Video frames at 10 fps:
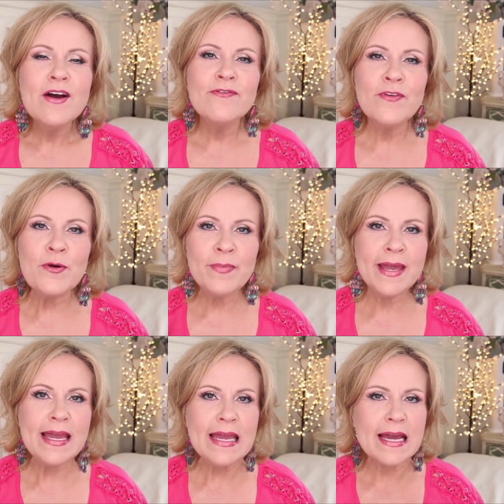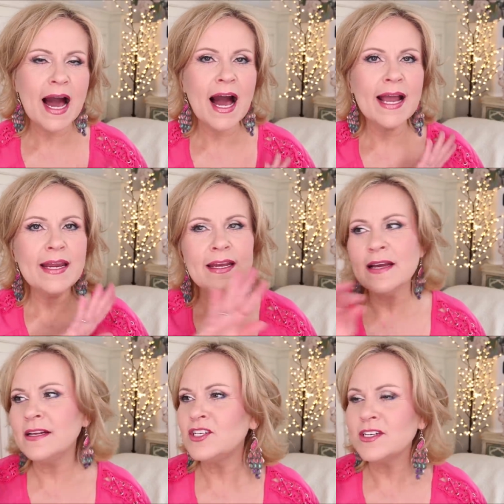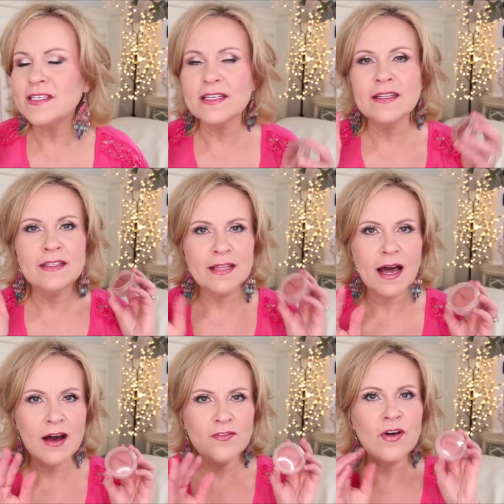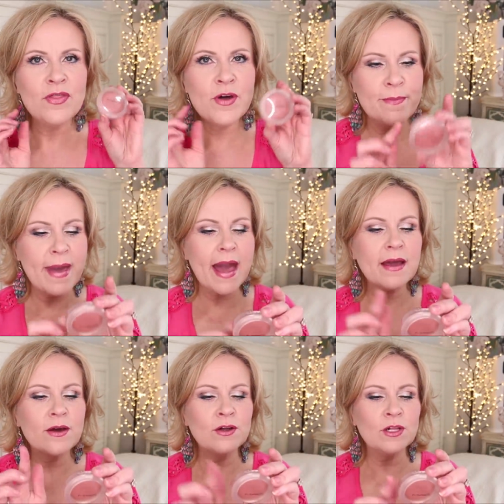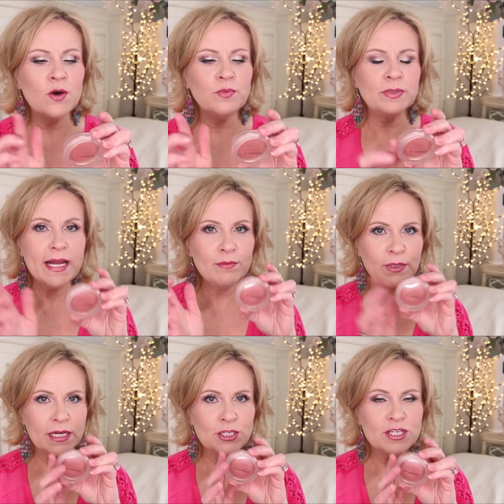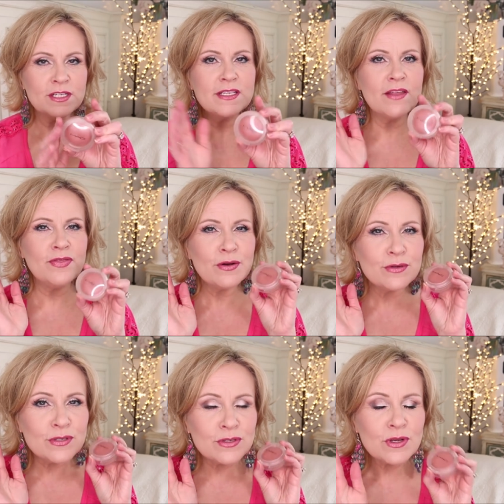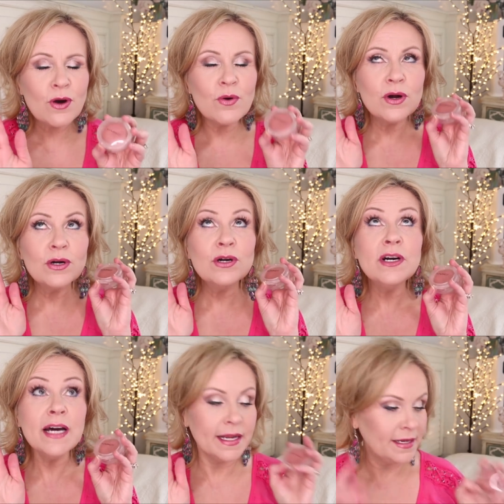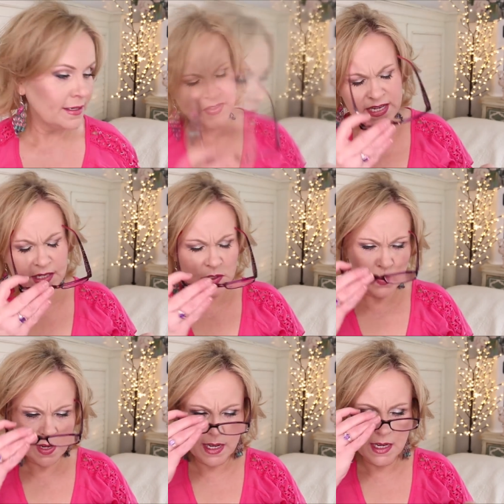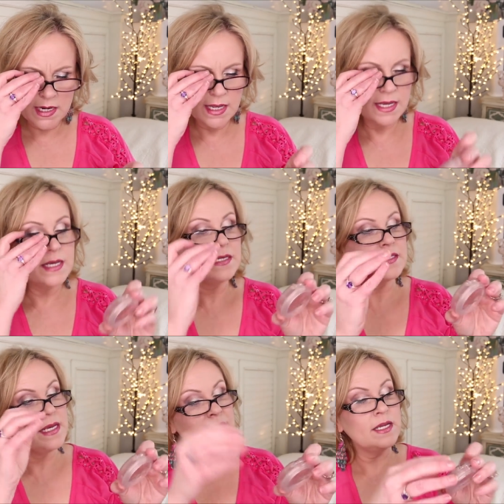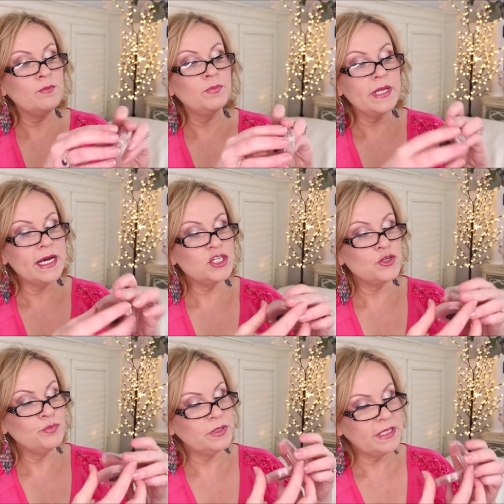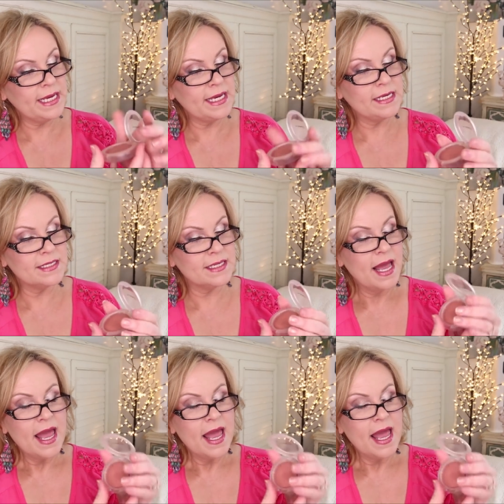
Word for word: for me, I just love the MAC Glow Play blushes. They're so good. This one is in Blush Please,